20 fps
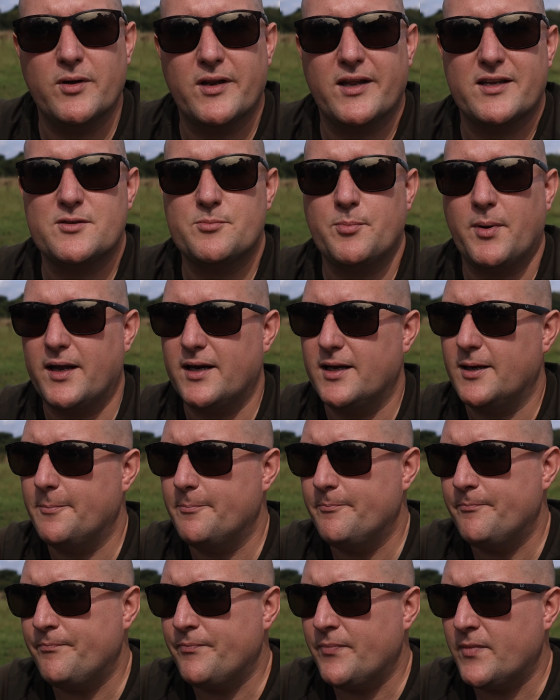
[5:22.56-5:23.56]
but that's about it.
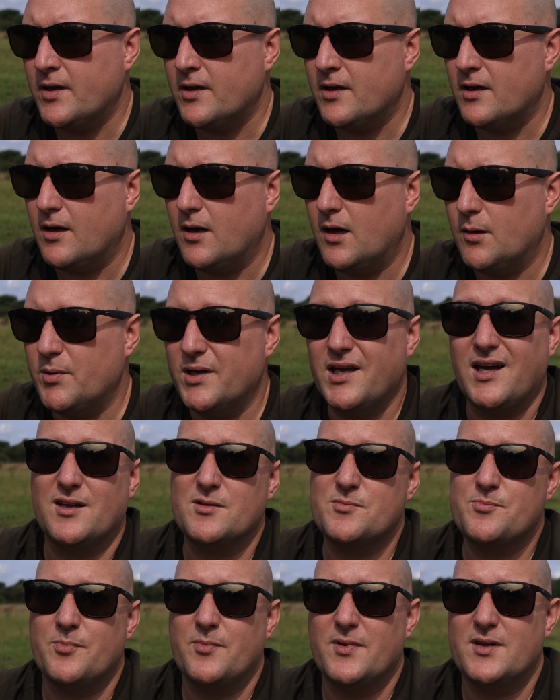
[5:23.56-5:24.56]
But
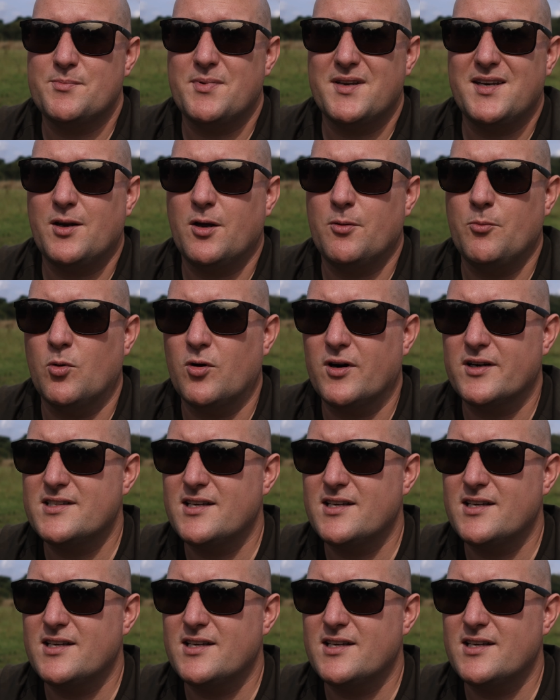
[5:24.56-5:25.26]
yeah, there's been no more